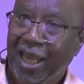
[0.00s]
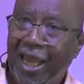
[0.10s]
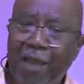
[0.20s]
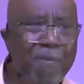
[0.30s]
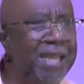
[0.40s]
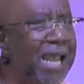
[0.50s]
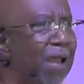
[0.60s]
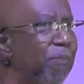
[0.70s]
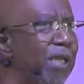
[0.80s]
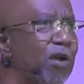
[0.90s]
It may
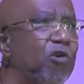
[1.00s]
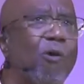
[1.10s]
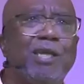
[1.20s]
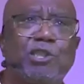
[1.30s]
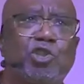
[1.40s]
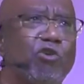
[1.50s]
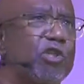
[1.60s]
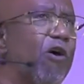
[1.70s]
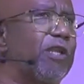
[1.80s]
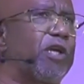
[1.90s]
not be the greatest choice
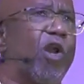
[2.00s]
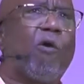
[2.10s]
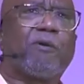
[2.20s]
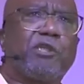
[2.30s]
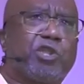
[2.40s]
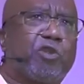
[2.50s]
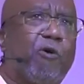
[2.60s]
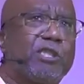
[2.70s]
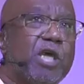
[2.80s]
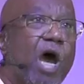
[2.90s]
or the glorious
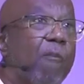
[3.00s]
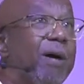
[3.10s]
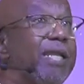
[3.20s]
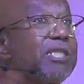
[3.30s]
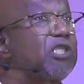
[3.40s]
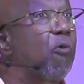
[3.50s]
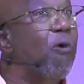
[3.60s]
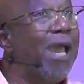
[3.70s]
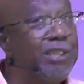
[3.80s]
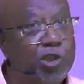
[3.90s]
choice, but it's the
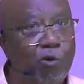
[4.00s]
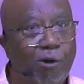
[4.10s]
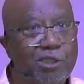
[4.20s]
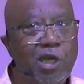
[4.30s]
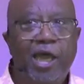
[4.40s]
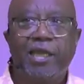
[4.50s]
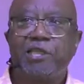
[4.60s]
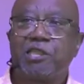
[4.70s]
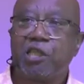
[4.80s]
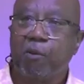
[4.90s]
right choice and
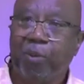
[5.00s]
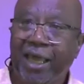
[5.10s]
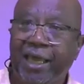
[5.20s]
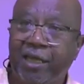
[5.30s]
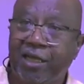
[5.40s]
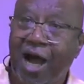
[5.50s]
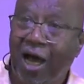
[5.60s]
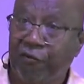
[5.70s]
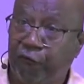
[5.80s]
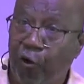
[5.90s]
it's in the plan of
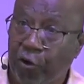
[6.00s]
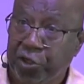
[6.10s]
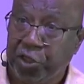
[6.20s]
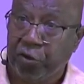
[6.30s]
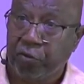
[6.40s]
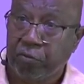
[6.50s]
God for you.